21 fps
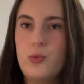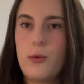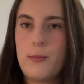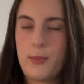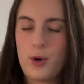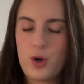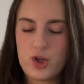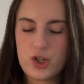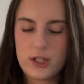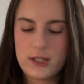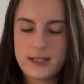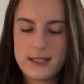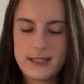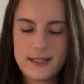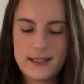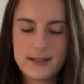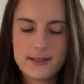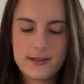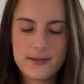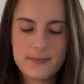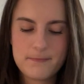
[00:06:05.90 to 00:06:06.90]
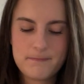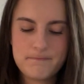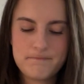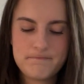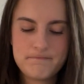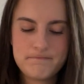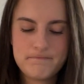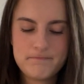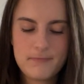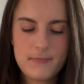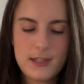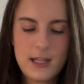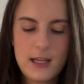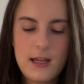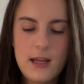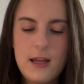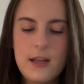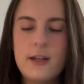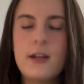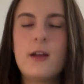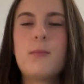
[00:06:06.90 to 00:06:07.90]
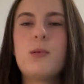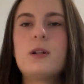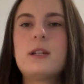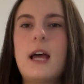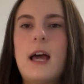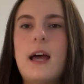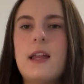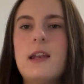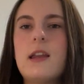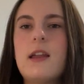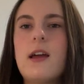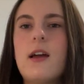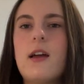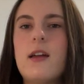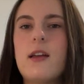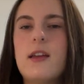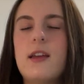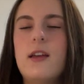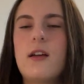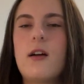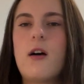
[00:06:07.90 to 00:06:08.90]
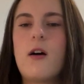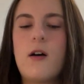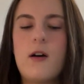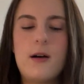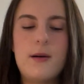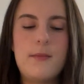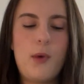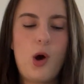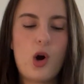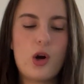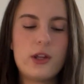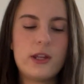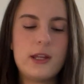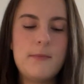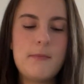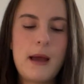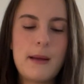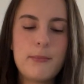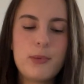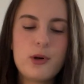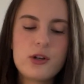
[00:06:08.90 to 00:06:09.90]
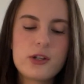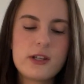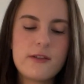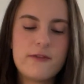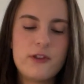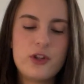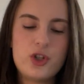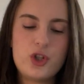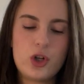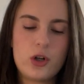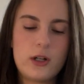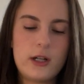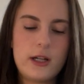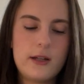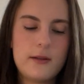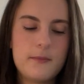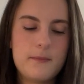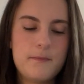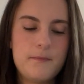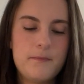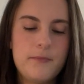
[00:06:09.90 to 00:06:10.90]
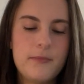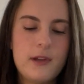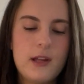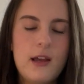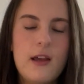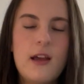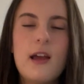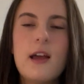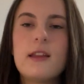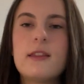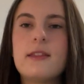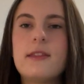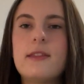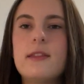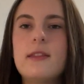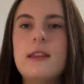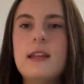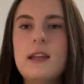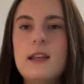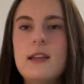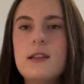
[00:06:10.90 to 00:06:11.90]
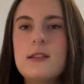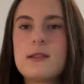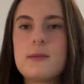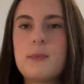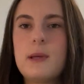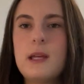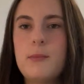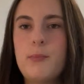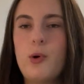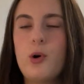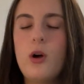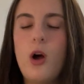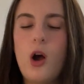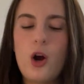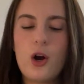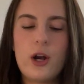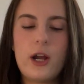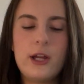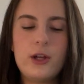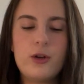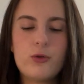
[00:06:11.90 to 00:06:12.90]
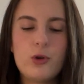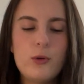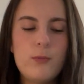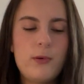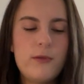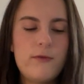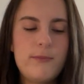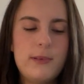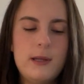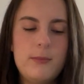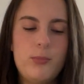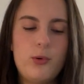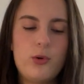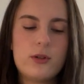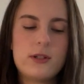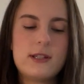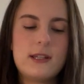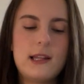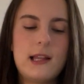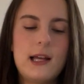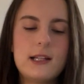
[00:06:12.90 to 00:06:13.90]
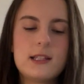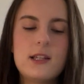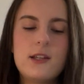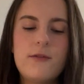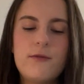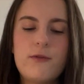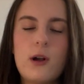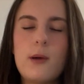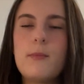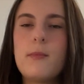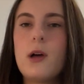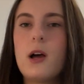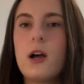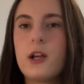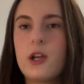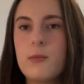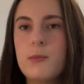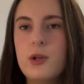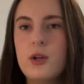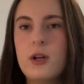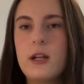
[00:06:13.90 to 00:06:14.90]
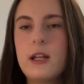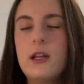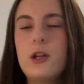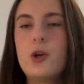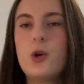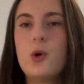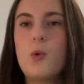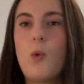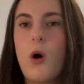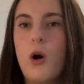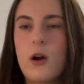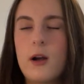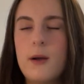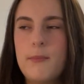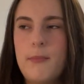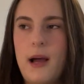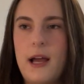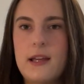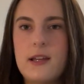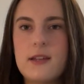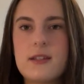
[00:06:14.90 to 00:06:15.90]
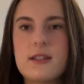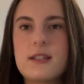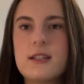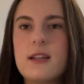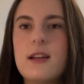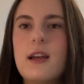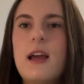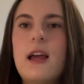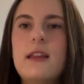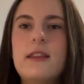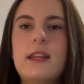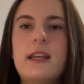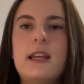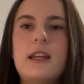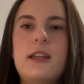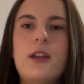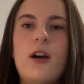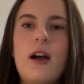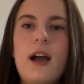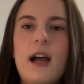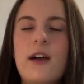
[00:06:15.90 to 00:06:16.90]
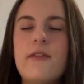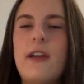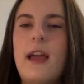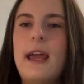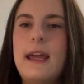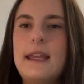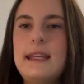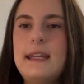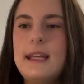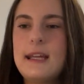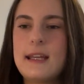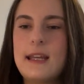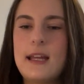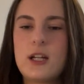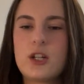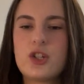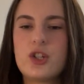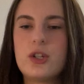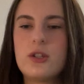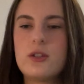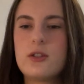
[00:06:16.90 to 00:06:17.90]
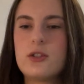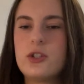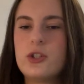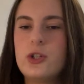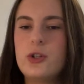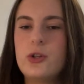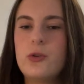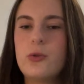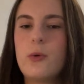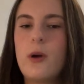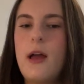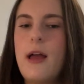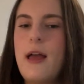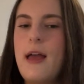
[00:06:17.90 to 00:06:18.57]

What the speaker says: emergencies. Number 10 are the members of the jury. These people are a group of people selected from a community who aren't biased. They cannot have any connections to